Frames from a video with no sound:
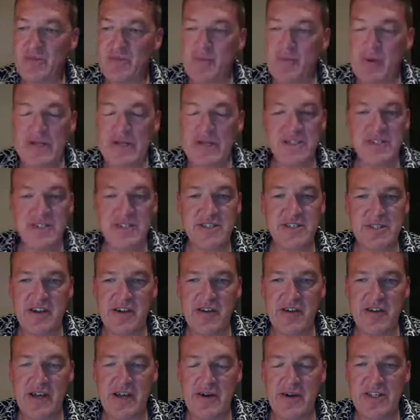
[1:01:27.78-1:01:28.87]
speak to you, James and
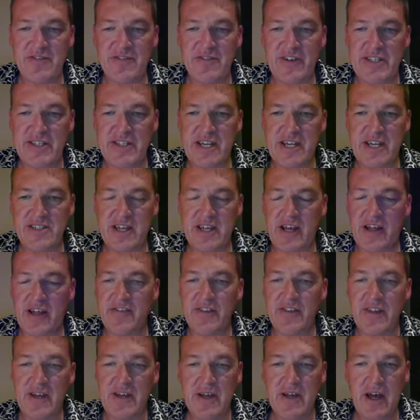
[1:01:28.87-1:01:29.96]
Sarah. No, it's fantastic.
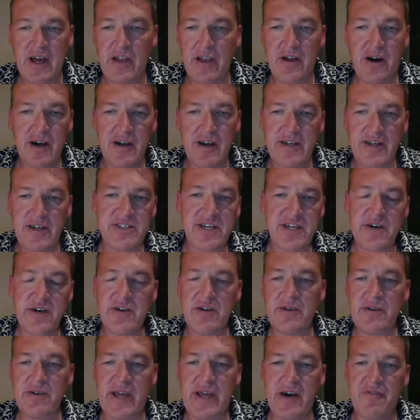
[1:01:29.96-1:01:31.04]
And I can tell
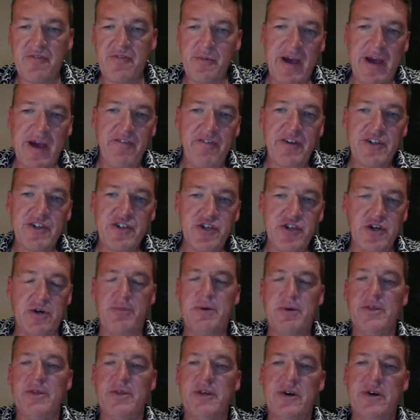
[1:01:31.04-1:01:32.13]
you now, from having a shop
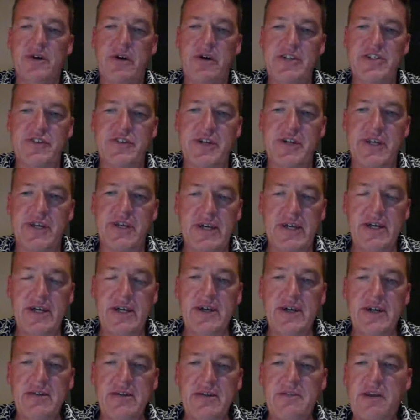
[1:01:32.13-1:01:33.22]
on the high street,
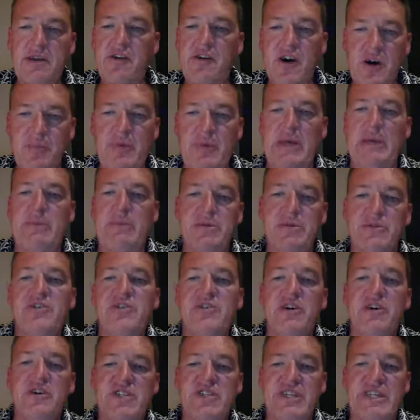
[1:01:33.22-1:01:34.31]
there are people
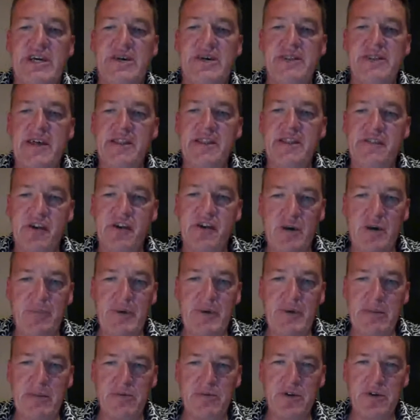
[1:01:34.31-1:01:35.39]
searching out there. There are
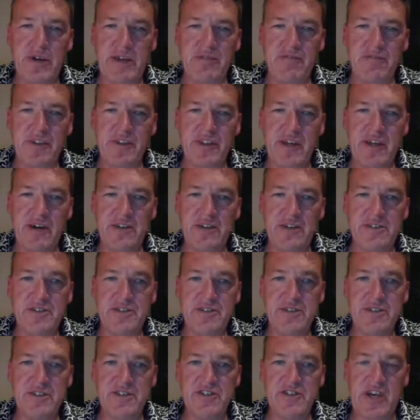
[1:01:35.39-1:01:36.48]
people looking for the
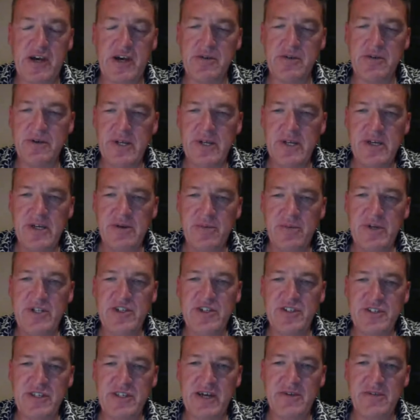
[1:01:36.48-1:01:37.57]
answers. So we
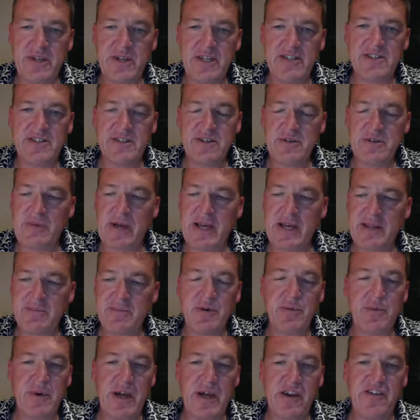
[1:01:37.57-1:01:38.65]
just now need to make
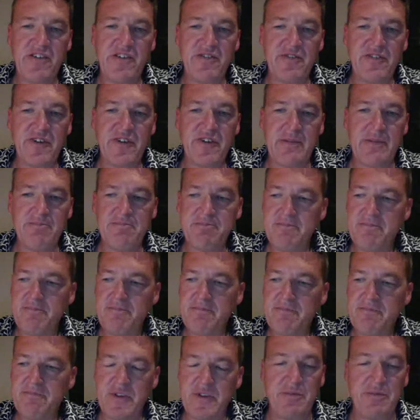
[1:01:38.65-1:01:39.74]
them aware of
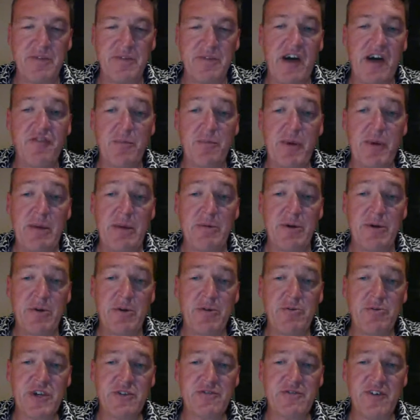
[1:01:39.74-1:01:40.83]
the other people who are
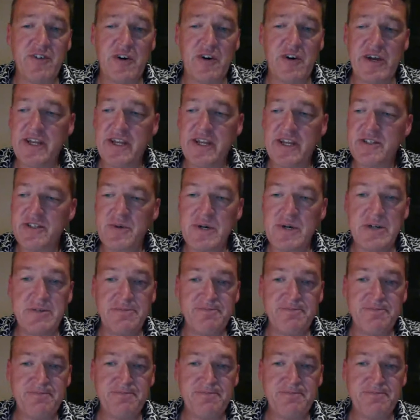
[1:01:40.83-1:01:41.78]
also fighting as well.